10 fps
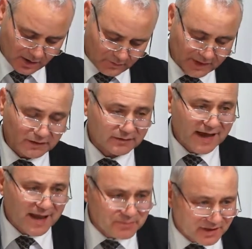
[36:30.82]
We are not
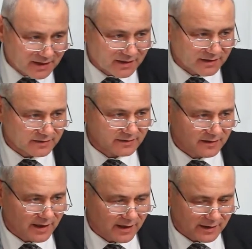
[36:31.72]
happy,
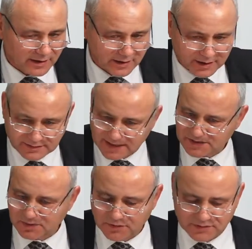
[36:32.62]
and
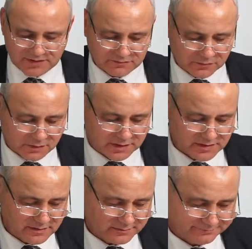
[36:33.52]
that's why we divorce.